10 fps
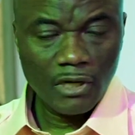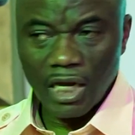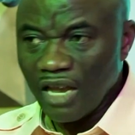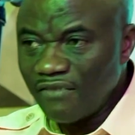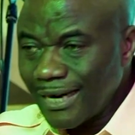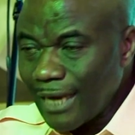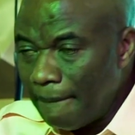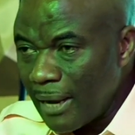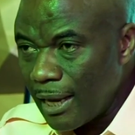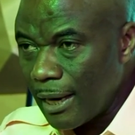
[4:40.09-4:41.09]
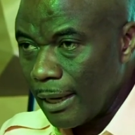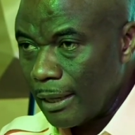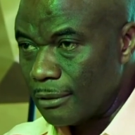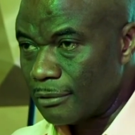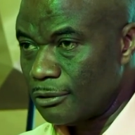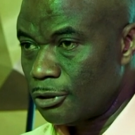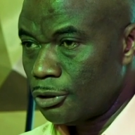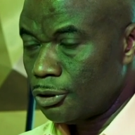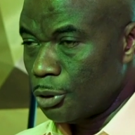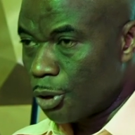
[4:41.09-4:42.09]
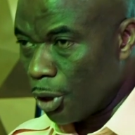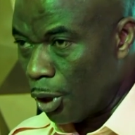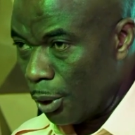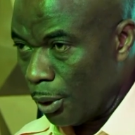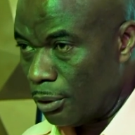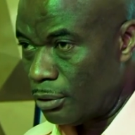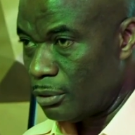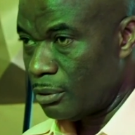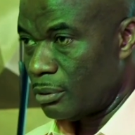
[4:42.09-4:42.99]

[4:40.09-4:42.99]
He gave that ability to grow.